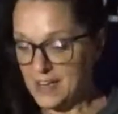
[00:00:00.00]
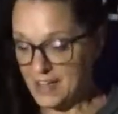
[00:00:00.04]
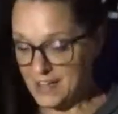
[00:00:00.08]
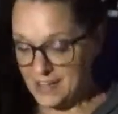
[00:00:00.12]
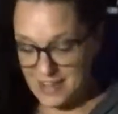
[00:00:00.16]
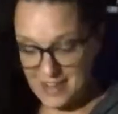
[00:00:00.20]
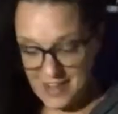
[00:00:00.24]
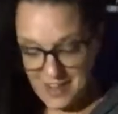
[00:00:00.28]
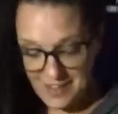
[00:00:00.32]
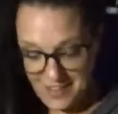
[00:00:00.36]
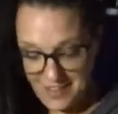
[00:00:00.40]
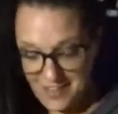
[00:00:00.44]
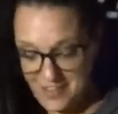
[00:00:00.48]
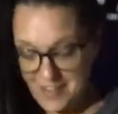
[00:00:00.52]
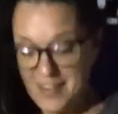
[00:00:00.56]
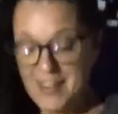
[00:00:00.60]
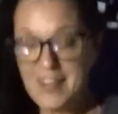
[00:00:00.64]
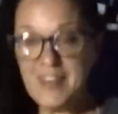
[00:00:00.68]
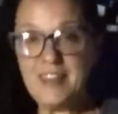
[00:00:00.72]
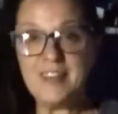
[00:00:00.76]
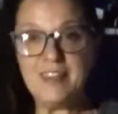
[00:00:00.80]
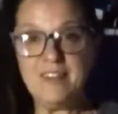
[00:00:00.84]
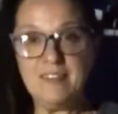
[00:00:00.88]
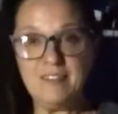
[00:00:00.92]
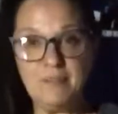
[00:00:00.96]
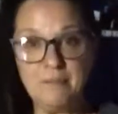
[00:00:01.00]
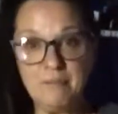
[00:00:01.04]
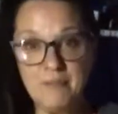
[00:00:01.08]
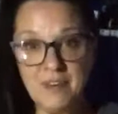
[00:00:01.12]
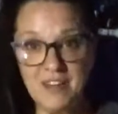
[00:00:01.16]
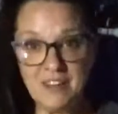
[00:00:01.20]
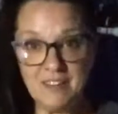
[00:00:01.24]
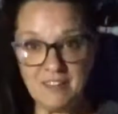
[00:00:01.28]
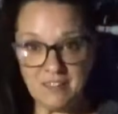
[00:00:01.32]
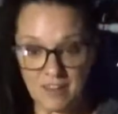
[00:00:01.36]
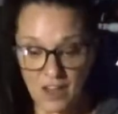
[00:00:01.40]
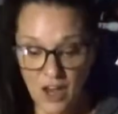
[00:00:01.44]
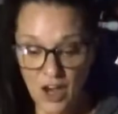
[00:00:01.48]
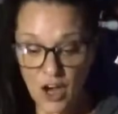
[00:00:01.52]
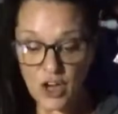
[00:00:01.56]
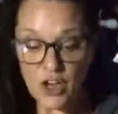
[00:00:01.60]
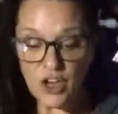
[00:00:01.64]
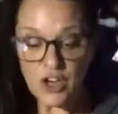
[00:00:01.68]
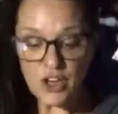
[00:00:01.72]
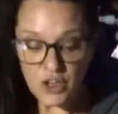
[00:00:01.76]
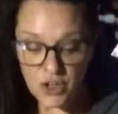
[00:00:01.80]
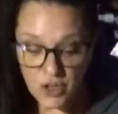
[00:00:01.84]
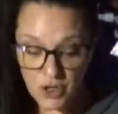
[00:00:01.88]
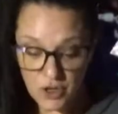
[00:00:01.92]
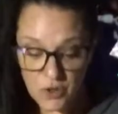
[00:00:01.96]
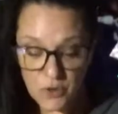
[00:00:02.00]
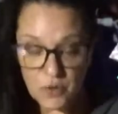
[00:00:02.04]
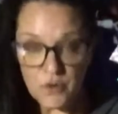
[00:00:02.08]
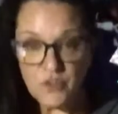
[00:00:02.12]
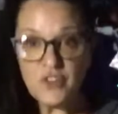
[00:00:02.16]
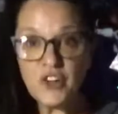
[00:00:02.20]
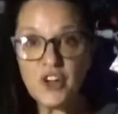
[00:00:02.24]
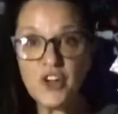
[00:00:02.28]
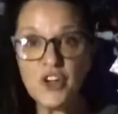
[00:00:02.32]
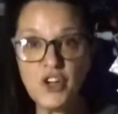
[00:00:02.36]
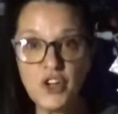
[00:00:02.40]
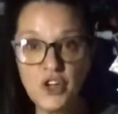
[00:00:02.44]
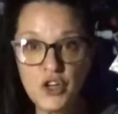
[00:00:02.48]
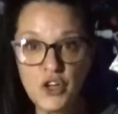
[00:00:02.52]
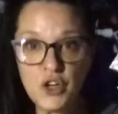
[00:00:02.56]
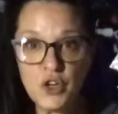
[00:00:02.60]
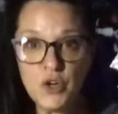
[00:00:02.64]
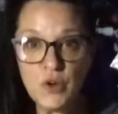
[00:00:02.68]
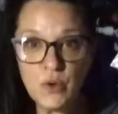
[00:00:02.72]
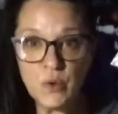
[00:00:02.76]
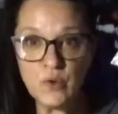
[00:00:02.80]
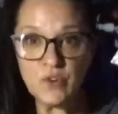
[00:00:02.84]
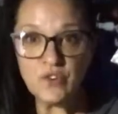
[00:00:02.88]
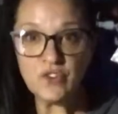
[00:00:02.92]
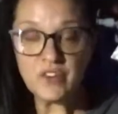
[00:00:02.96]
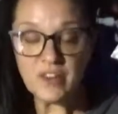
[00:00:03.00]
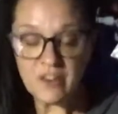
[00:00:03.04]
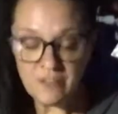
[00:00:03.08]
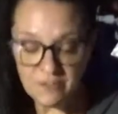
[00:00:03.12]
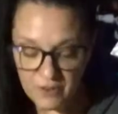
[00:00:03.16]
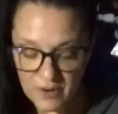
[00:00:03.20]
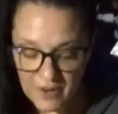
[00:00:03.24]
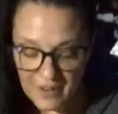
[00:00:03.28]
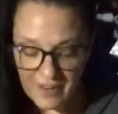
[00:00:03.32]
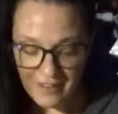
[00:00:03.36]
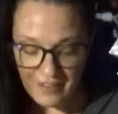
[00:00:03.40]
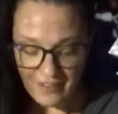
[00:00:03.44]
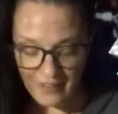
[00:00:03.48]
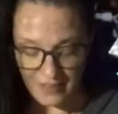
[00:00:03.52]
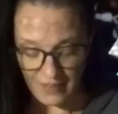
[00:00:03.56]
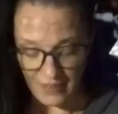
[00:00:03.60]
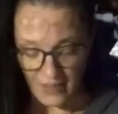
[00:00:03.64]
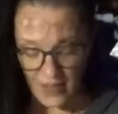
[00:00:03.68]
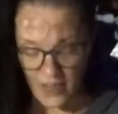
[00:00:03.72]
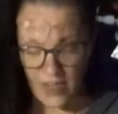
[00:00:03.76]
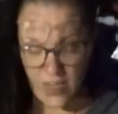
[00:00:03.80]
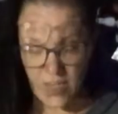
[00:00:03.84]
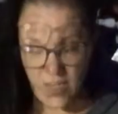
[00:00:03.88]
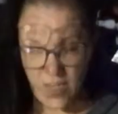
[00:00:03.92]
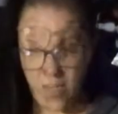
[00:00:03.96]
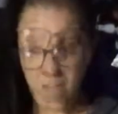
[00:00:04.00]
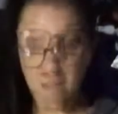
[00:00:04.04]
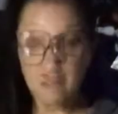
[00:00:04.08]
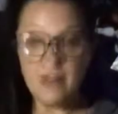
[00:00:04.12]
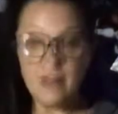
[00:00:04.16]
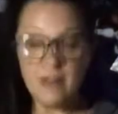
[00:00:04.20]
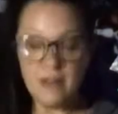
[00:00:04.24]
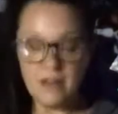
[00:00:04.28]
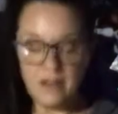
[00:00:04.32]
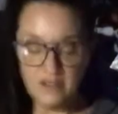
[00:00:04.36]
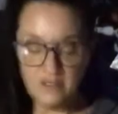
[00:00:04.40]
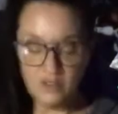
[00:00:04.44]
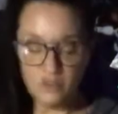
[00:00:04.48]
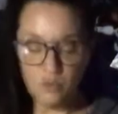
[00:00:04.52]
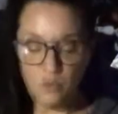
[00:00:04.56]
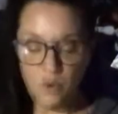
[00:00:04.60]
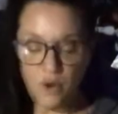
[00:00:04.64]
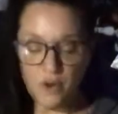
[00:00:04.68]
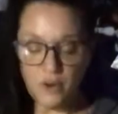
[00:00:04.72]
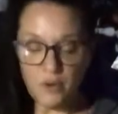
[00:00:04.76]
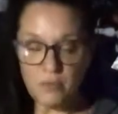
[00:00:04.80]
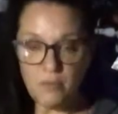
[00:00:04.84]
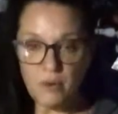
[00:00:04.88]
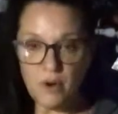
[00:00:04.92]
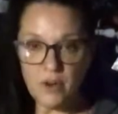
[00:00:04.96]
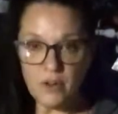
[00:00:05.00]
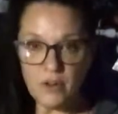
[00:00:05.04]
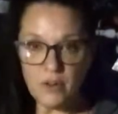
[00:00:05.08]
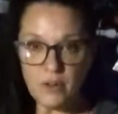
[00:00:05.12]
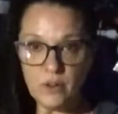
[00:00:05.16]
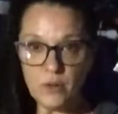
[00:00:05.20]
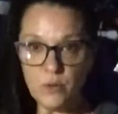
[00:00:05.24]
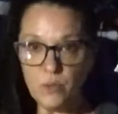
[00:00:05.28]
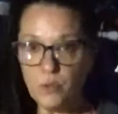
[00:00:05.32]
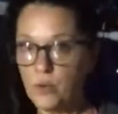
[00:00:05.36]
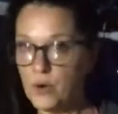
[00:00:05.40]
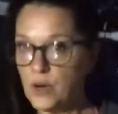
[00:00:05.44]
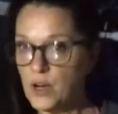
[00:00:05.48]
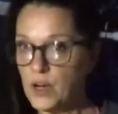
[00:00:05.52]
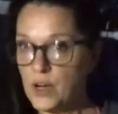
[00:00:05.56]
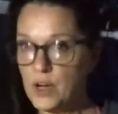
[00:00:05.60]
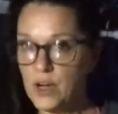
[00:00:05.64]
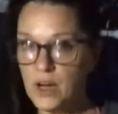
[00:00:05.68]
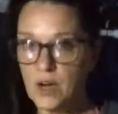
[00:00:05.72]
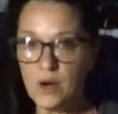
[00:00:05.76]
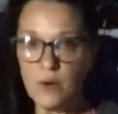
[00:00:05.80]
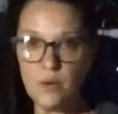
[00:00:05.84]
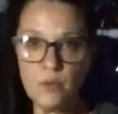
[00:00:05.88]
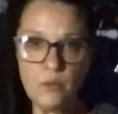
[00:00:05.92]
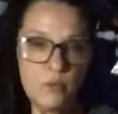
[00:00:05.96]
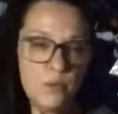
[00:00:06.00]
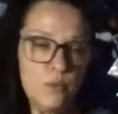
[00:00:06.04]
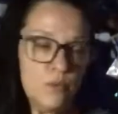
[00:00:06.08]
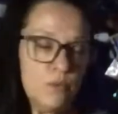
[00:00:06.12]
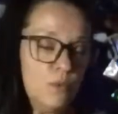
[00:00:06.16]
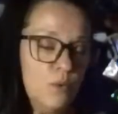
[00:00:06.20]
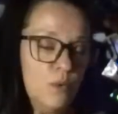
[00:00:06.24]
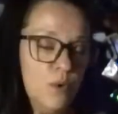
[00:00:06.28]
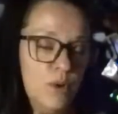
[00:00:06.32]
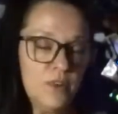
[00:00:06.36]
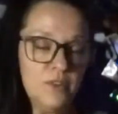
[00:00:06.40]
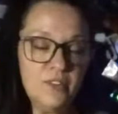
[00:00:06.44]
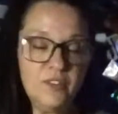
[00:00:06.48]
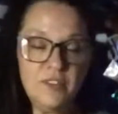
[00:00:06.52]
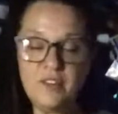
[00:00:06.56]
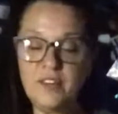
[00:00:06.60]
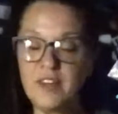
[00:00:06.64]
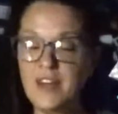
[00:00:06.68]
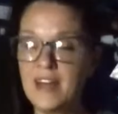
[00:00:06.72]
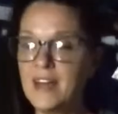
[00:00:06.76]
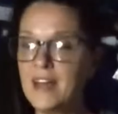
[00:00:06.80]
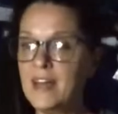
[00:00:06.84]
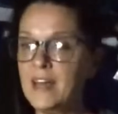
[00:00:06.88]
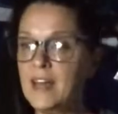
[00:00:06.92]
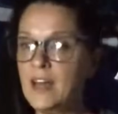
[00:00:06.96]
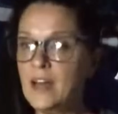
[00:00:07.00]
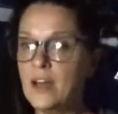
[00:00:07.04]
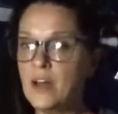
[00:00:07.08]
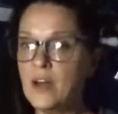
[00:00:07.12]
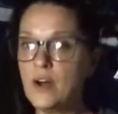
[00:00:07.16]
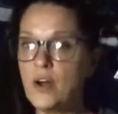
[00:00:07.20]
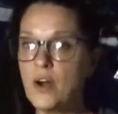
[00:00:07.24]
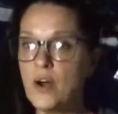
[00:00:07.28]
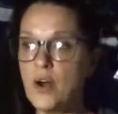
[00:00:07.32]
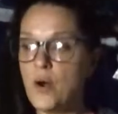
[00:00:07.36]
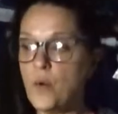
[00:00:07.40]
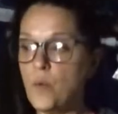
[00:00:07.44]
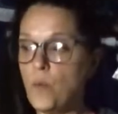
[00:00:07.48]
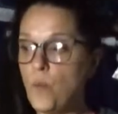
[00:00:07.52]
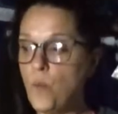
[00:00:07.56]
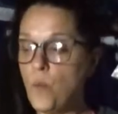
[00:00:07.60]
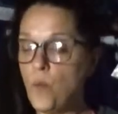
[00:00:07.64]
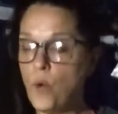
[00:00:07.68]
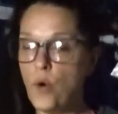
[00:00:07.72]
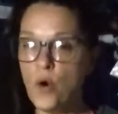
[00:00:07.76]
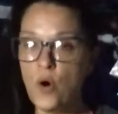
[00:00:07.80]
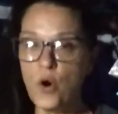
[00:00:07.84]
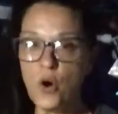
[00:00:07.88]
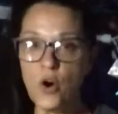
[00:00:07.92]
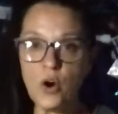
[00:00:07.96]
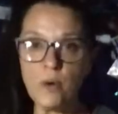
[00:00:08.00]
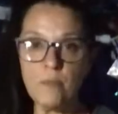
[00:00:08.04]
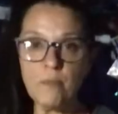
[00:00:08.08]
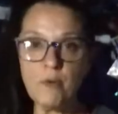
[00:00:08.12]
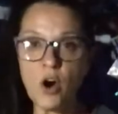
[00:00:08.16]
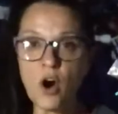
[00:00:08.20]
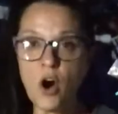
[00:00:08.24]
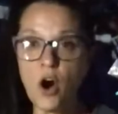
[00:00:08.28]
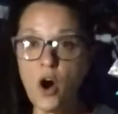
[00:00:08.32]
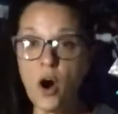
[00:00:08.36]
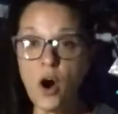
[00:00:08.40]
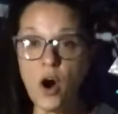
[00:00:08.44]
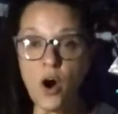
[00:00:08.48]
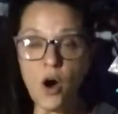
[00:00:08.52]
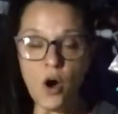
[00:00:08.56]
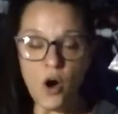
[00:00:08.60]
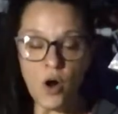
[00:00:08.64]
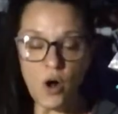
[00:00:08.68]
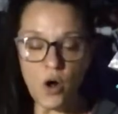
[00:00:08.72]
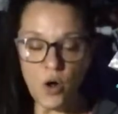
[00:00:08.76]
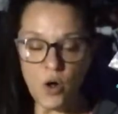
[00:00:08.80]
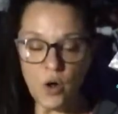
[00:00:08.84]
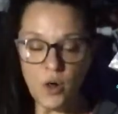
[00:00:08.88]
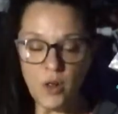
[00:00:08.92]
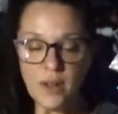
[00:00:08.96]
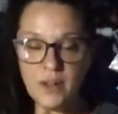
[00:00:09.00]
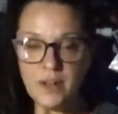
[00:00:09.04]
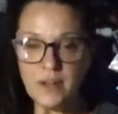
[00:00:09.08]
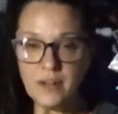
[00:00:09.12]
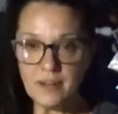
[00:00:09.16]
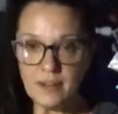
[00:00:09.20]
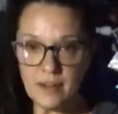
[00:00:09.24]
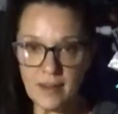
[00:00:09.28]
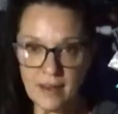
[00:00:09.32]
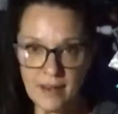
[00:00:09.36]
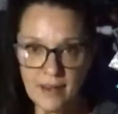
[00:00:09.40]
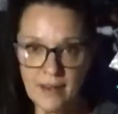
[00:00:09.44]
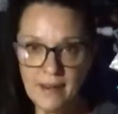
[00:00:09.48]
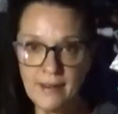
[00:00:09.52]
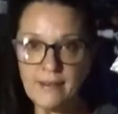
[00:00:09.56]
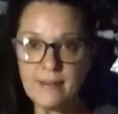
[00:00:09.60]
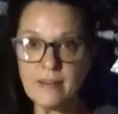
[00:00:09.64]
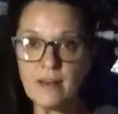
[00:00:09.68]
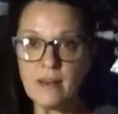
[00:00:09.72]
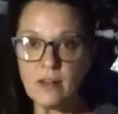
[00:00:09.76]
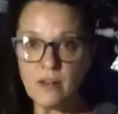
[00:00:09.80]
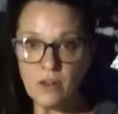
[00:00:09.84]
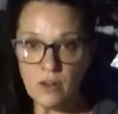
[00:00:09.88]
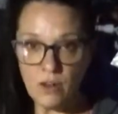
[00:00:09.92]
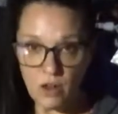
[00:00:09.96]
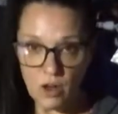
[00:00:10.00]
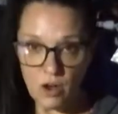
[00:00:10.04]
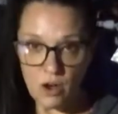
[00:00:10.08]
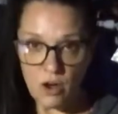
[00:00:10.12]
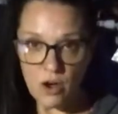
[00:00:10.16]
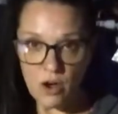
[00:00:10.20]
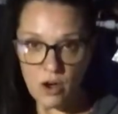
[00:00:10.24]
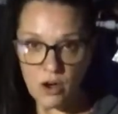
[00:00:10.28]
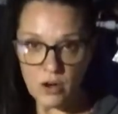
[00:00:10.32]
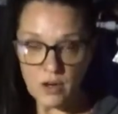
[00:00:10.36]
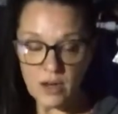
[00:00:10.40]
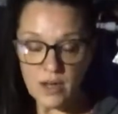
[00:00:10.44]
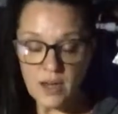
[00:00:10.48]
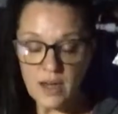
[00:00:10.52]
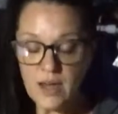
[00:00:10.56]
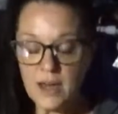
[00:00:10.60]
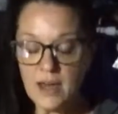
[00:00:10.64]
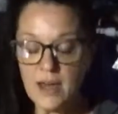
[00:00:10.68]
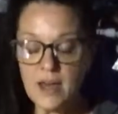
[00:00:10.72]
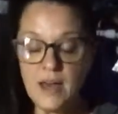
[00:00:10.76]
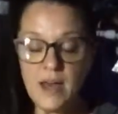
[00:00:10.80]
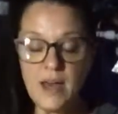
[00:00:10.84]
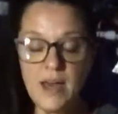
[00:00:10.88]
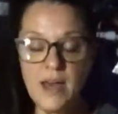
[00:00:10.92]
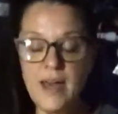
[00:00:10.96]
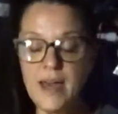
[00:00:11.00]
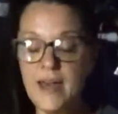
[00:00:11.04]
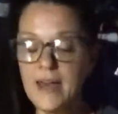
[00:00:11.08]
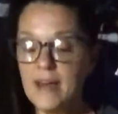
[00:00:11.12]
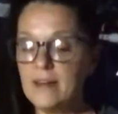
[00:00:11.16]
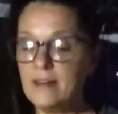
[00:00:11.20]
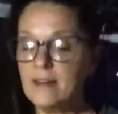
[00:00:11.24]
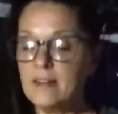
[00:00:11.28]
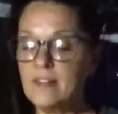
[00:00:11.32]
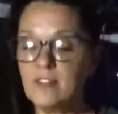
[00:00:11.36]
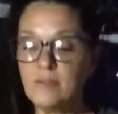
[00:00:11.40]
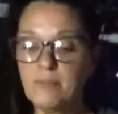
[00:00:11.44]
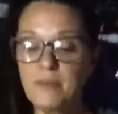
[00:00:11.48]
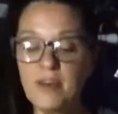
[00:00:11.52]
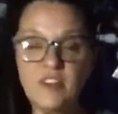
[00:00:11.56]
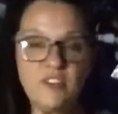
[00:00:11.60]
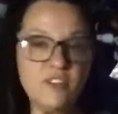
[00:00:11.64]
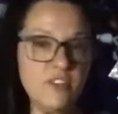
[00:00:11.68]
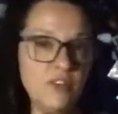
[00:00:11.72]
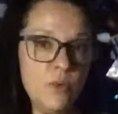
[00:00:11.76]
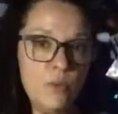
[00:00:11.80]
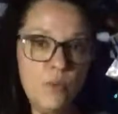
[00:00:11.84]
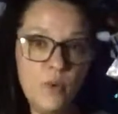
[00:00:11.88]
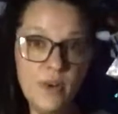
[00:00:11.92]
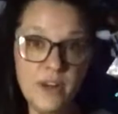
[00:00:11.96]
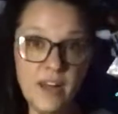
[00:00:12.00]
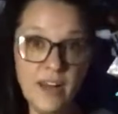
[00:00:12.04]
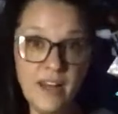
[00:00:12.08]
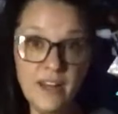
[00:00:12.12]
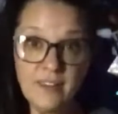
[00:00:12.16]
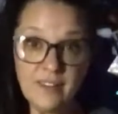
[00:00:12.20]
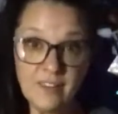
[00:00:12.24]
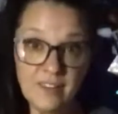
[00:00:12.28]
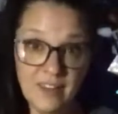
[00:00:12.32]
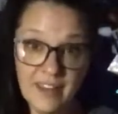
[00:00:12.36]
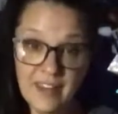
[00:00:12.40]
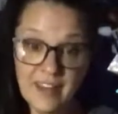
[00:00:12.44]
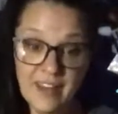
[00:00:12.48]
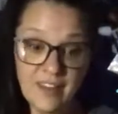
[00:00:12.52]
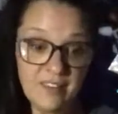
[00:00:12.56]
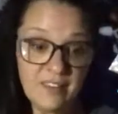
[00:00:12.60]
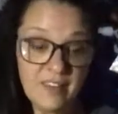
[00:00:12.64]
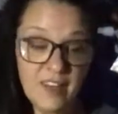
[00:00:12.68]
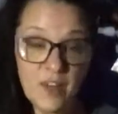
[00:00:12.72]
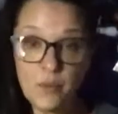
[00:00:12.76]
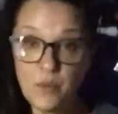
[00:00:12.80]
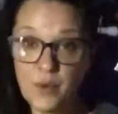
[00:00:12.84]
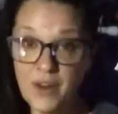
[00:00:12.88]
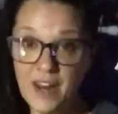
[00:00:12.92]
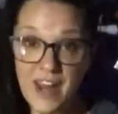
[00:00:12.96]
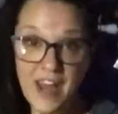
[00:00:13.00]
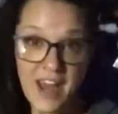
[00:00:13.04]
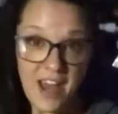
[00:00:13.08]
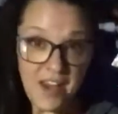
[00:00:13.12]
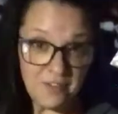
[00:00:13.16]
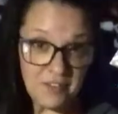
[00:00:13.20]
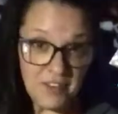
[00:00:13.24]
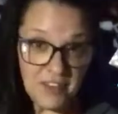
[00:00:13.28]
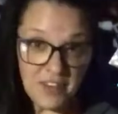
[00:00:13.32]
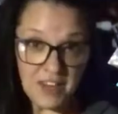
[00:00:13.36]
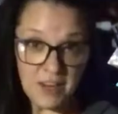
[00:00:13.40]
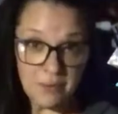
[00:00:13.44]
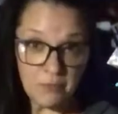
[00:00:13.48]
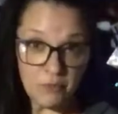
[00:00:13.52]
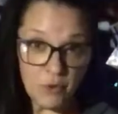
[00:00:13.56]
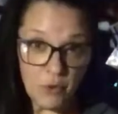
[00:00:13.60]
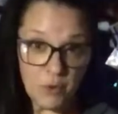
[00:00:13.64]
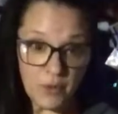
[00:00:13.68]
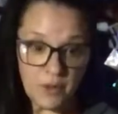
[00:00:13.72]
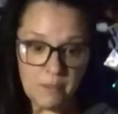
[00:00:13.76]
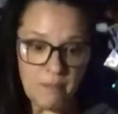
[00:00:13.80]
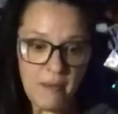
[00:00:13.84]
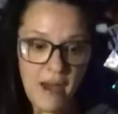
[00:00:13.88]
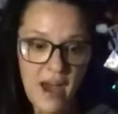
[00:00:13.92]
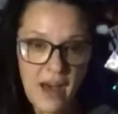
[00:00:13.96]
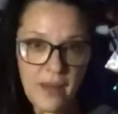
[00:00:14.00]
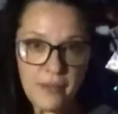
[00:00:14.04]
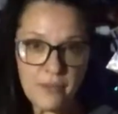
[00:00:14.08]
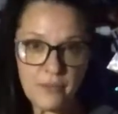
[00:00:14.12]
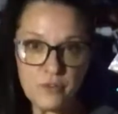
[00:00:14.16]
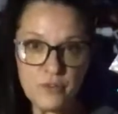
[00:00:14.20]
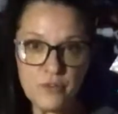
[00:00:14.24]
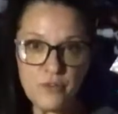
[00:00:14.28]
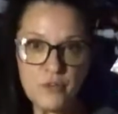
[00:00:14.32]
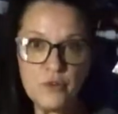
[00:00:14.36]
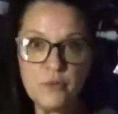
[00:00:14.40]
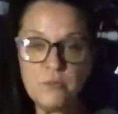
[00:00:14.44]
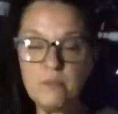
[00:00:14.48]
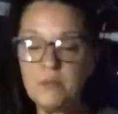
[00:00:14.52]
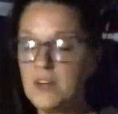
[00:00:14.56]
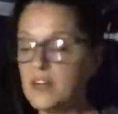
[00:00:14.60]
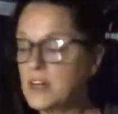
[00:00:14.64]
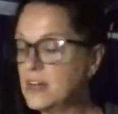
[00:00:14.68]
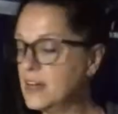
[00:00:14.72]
Yes, this makes a huge, huge difference. This water bottle will stay warm all night long. And especially when like I said, when I have to get up to go to the bathroom,